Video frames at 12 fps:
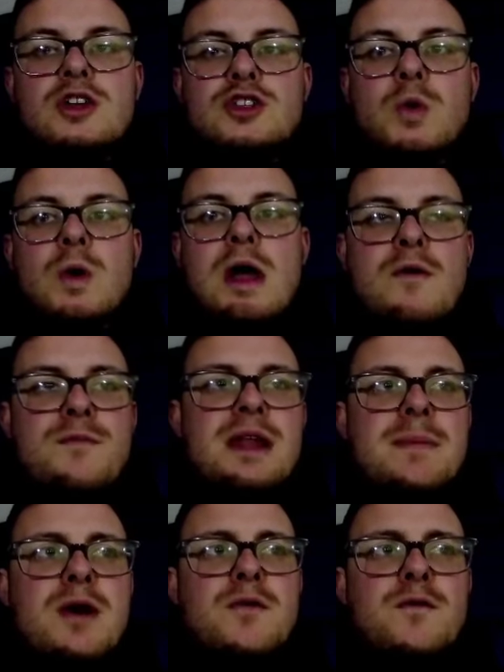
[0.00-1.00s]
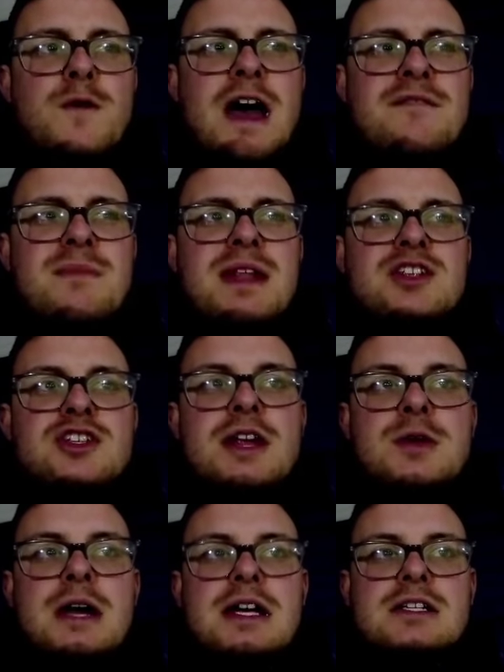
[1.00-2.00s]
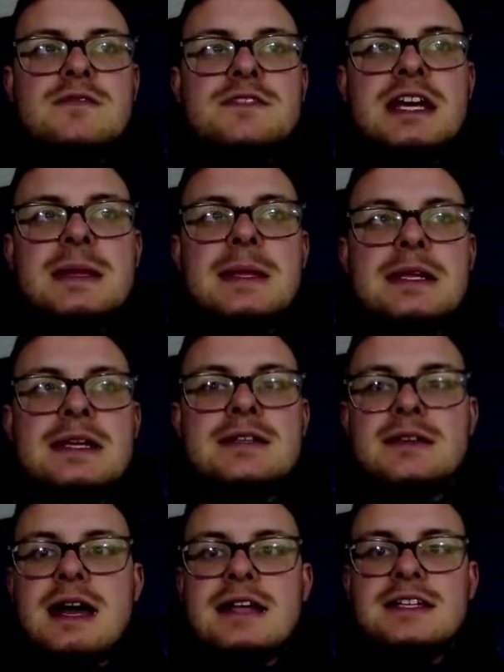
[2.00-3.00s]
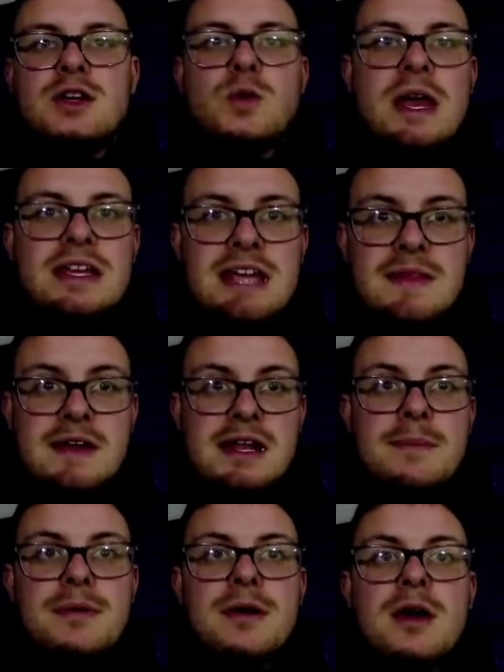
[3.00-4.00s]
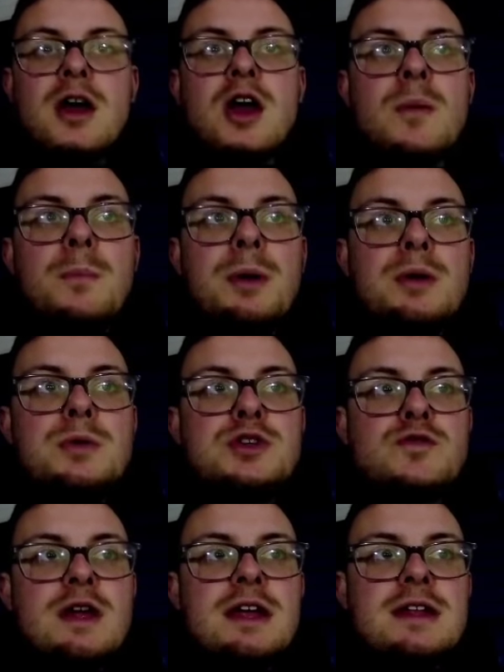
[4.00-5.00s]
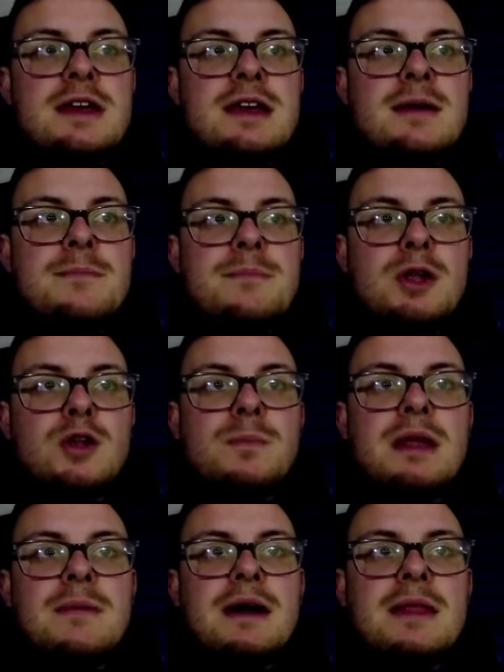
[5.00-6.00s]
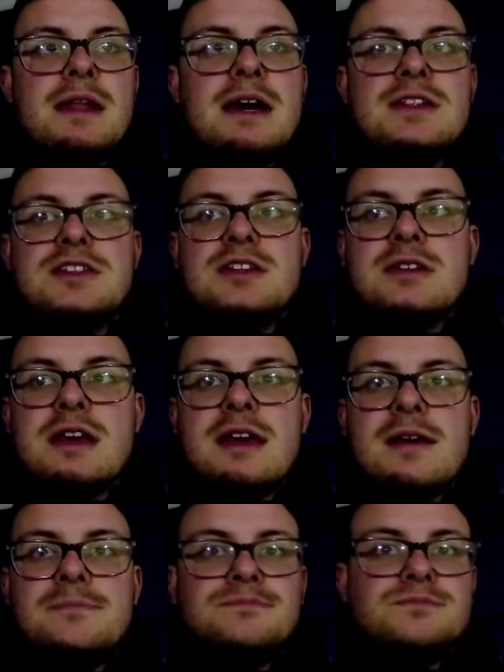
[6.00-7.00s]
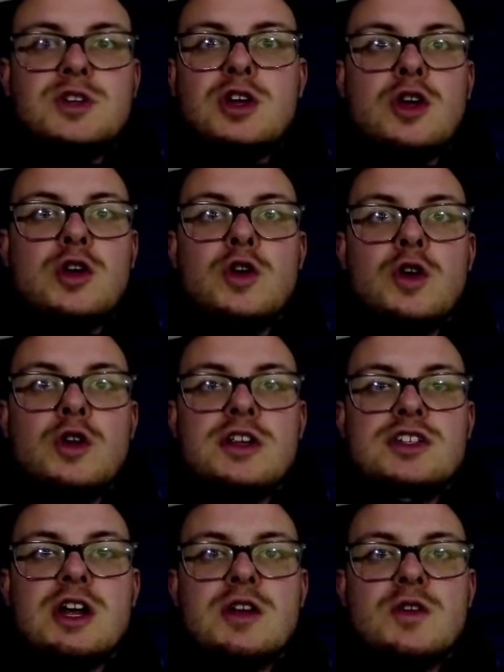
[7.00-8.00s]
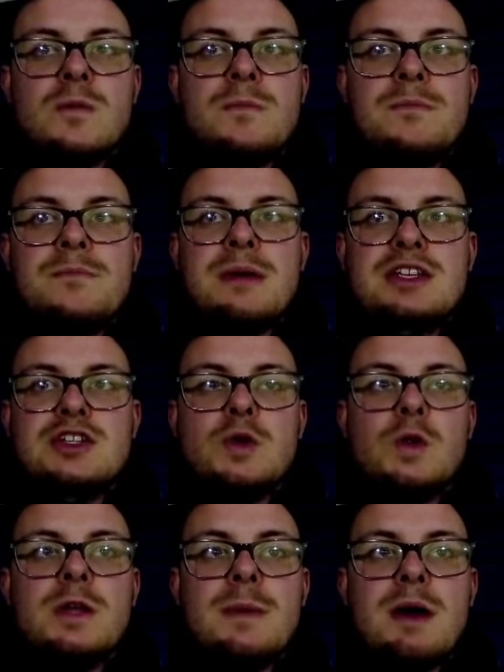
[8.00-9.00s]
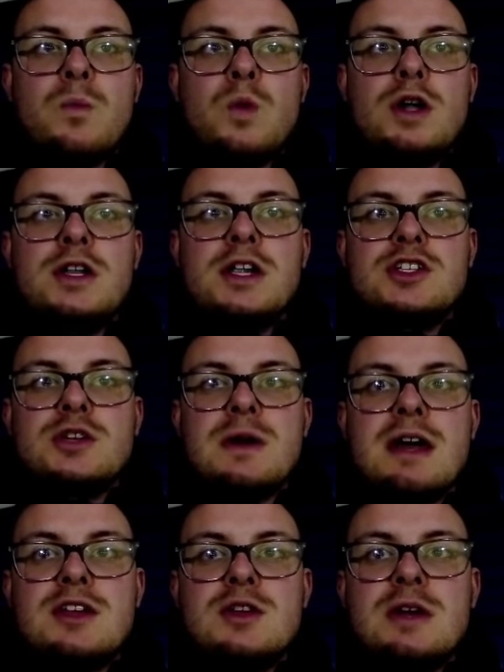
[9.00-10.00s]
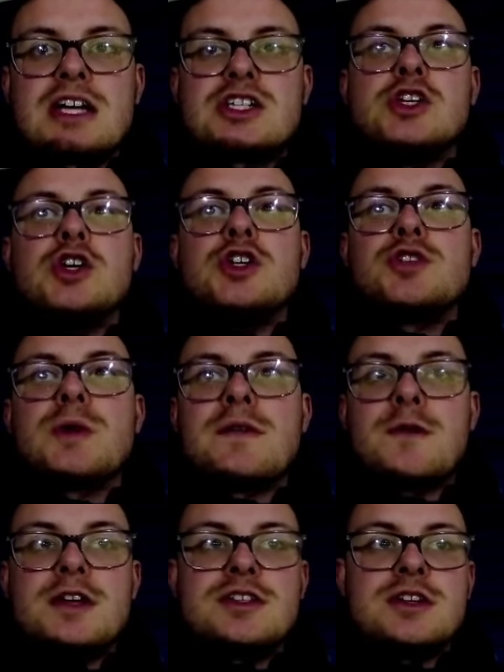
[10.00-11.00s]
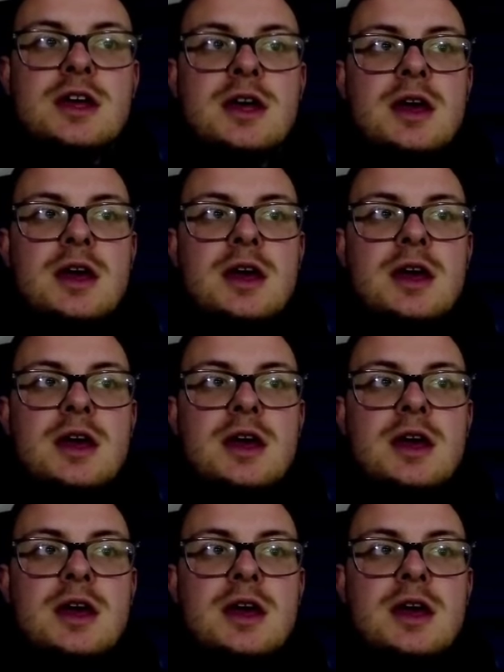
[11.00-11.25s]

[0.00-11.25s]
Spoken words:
So we've played about 5 minutes there. Newcastle have taken the lead. I didn't quite get the clip, but it was a great build-up play by the lads, and coolly slotted home past the goalkeeper. 1-0 to Newcastle under-23s.